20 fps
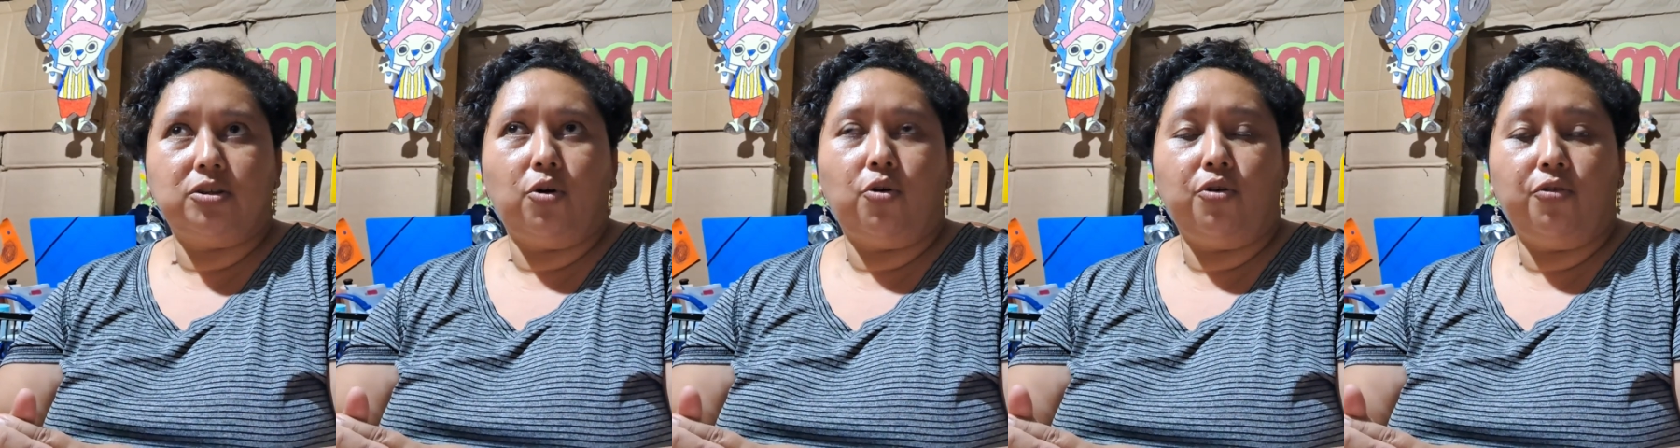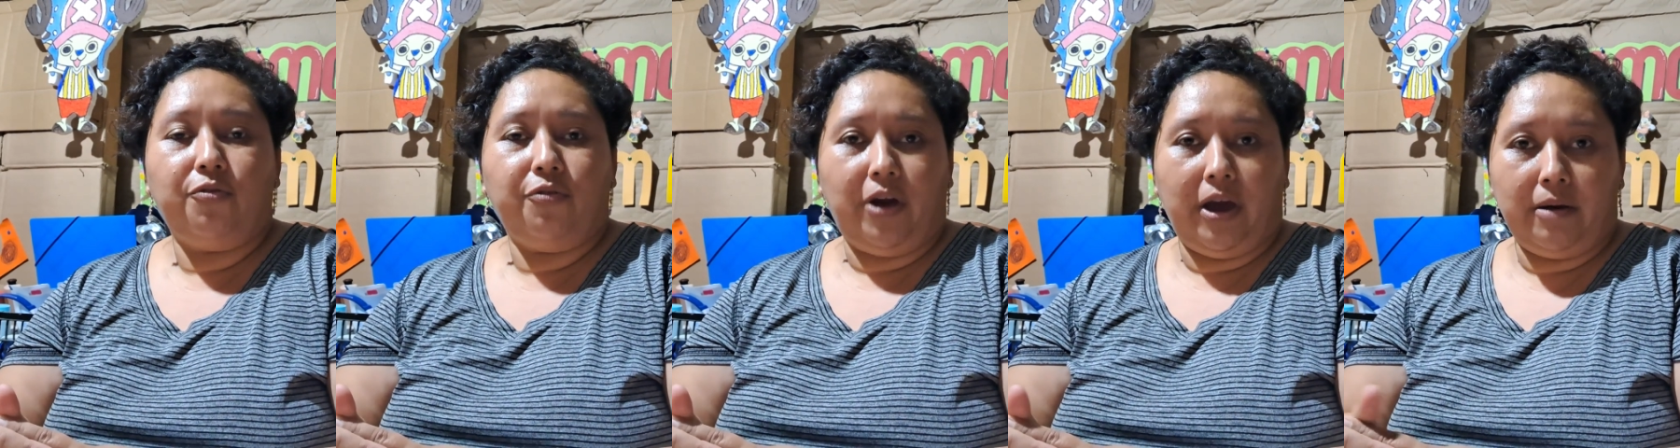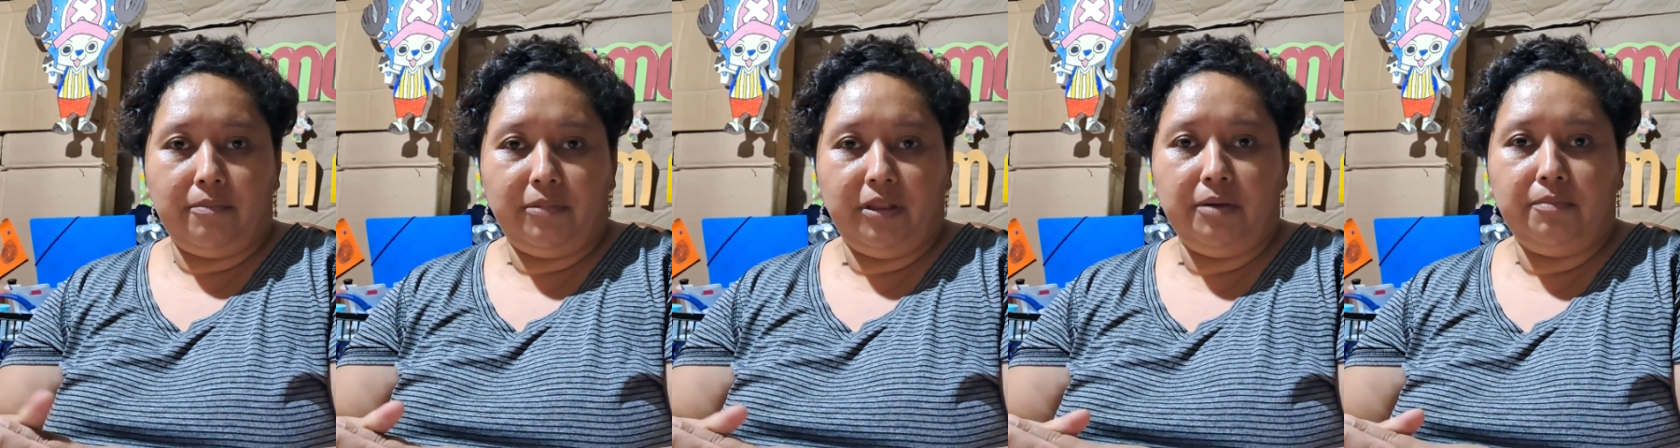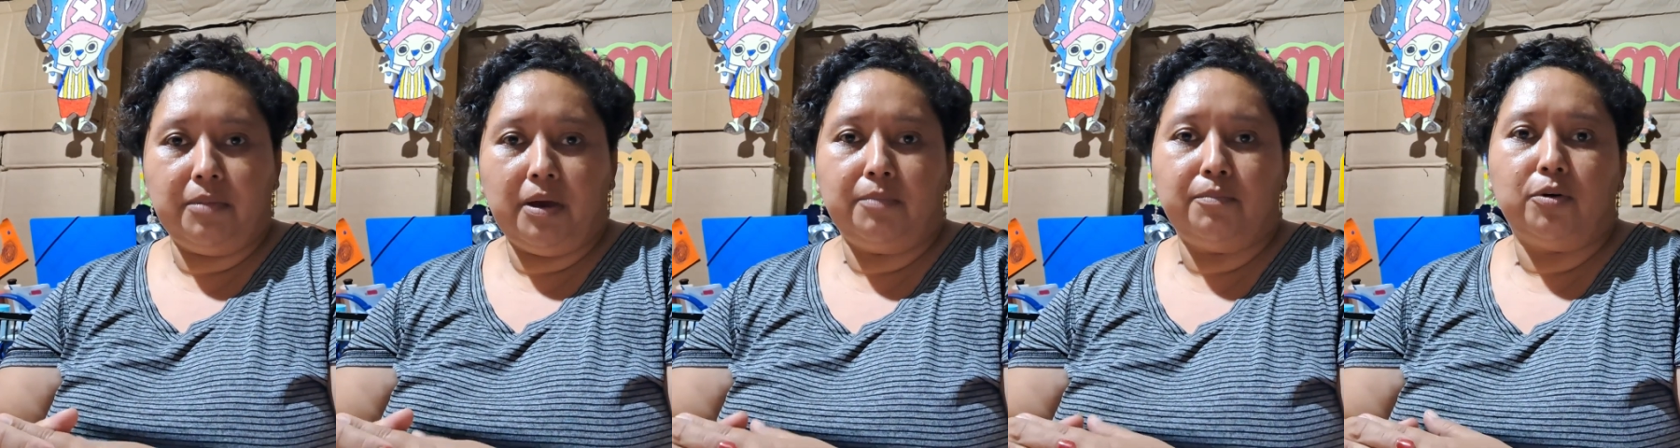or family
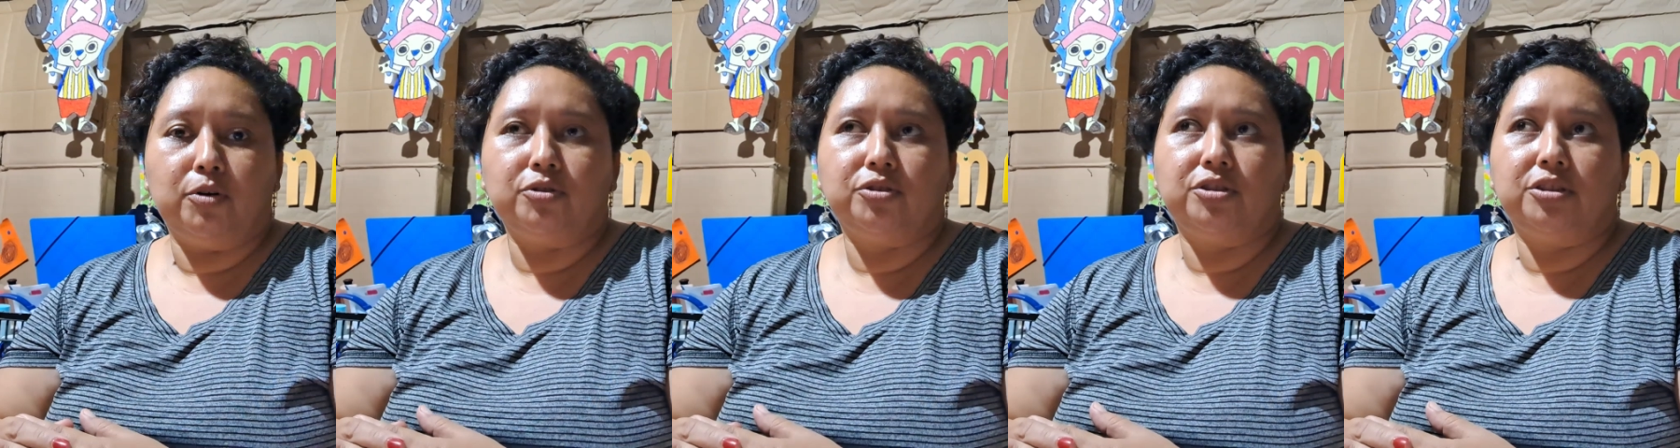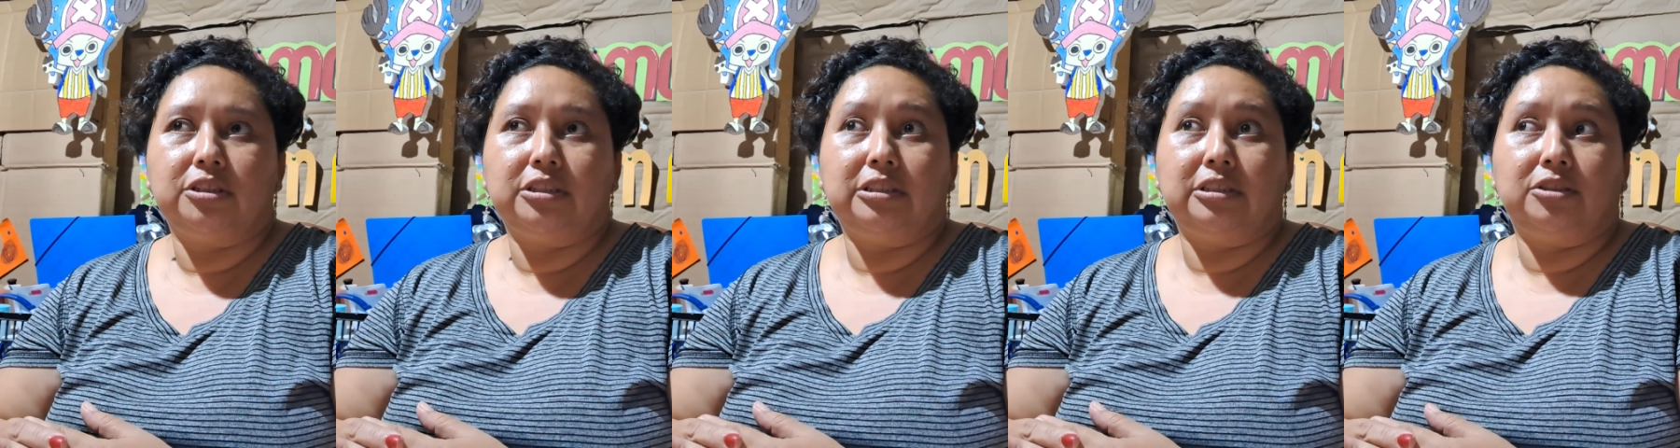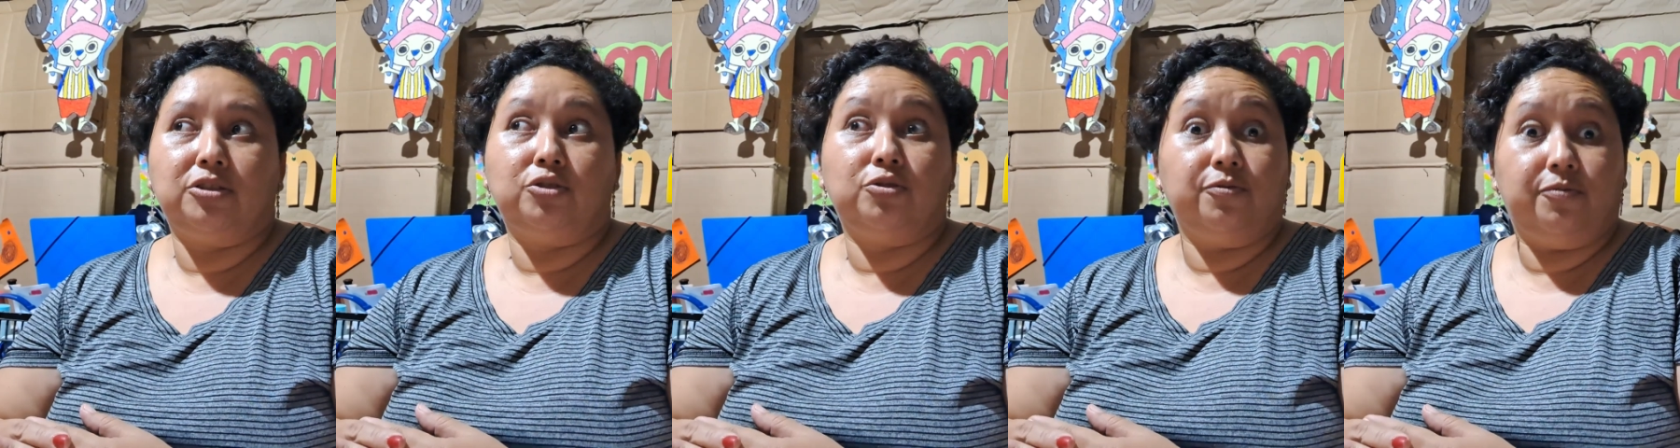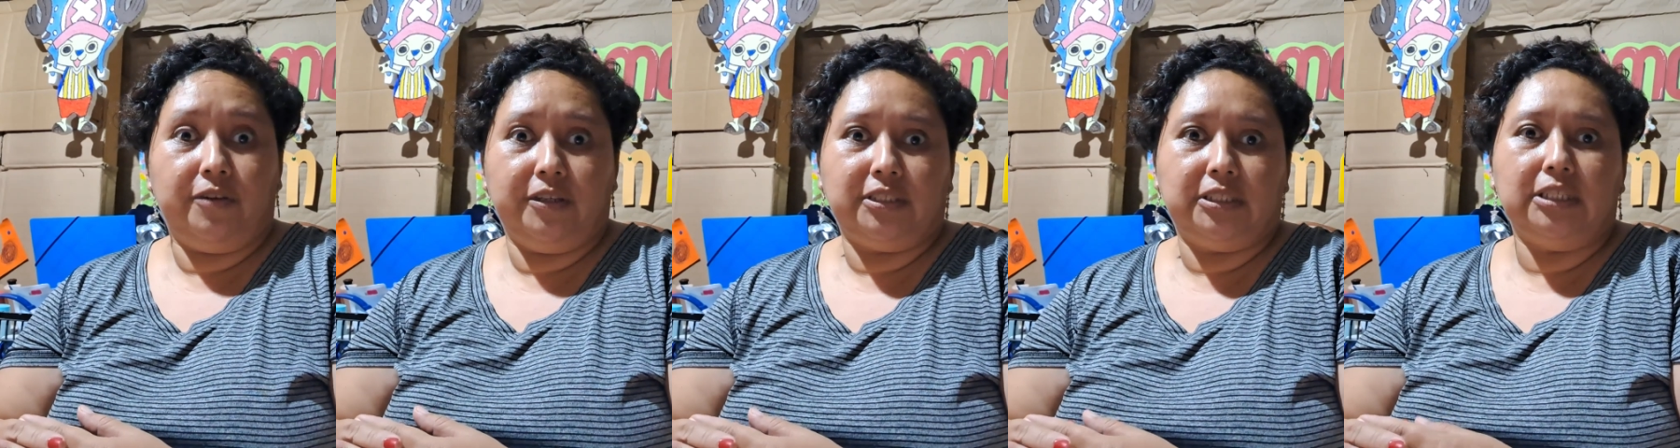members to
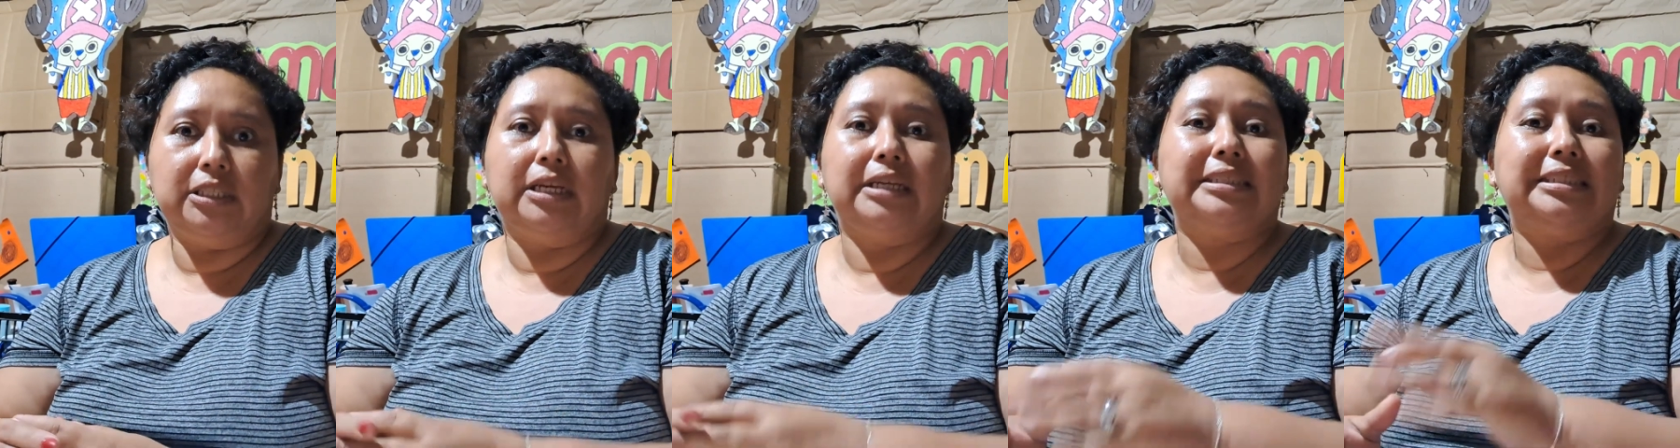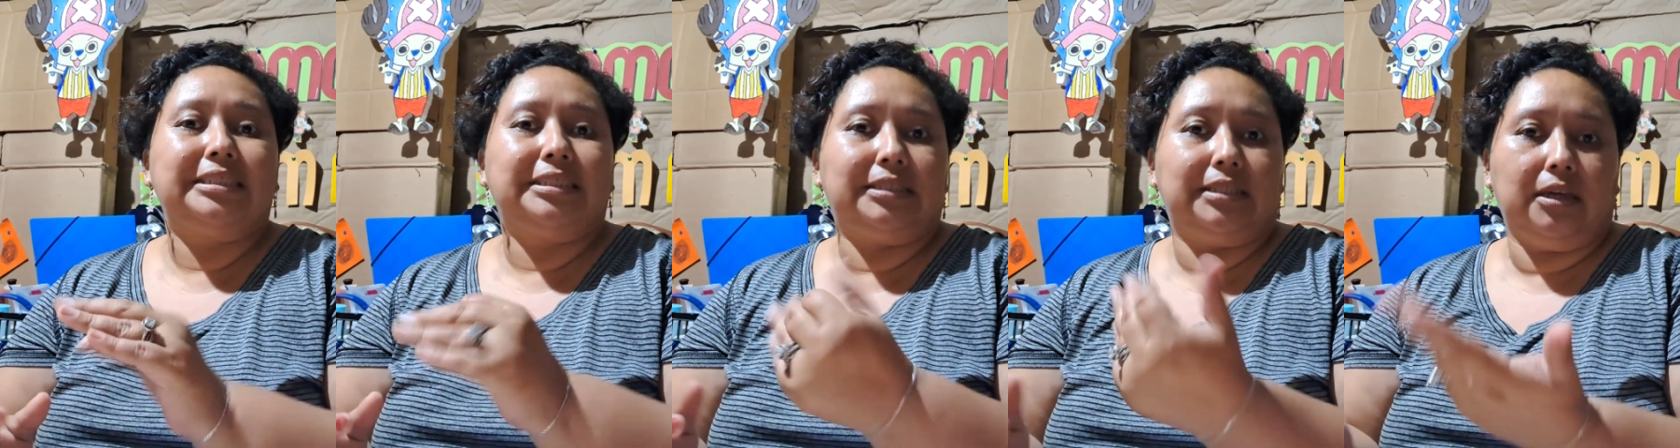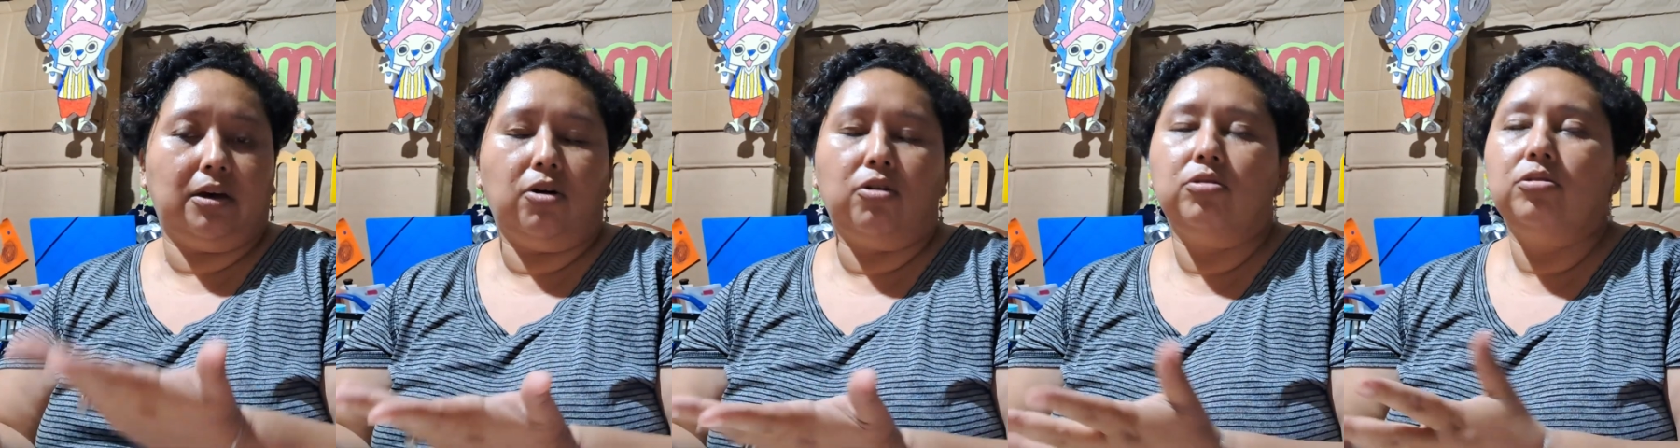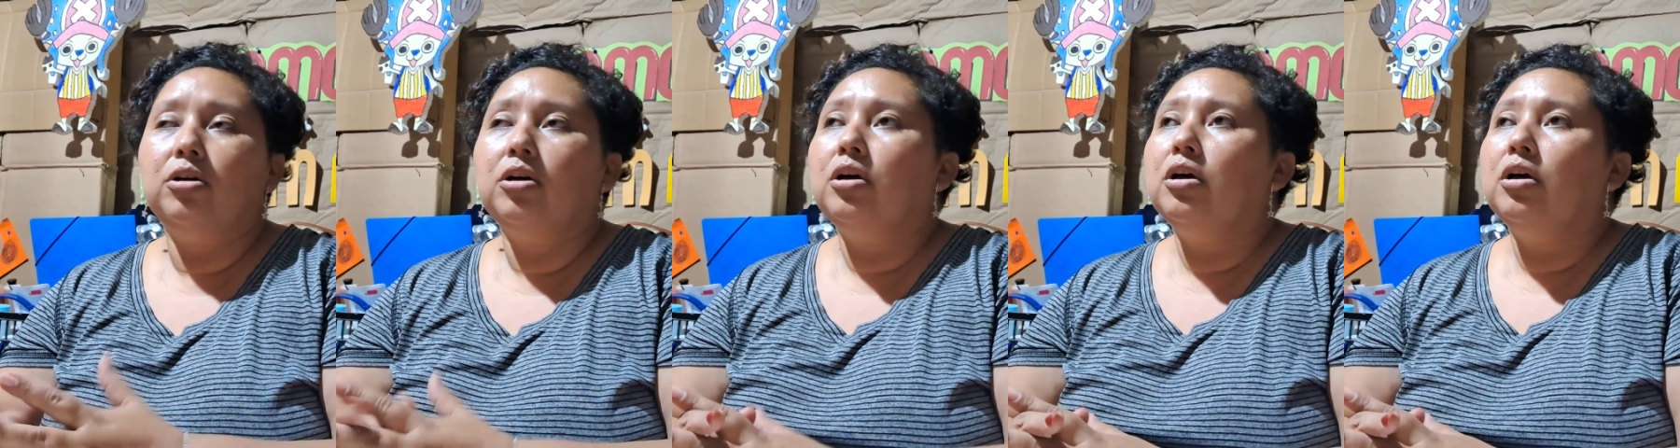visit still.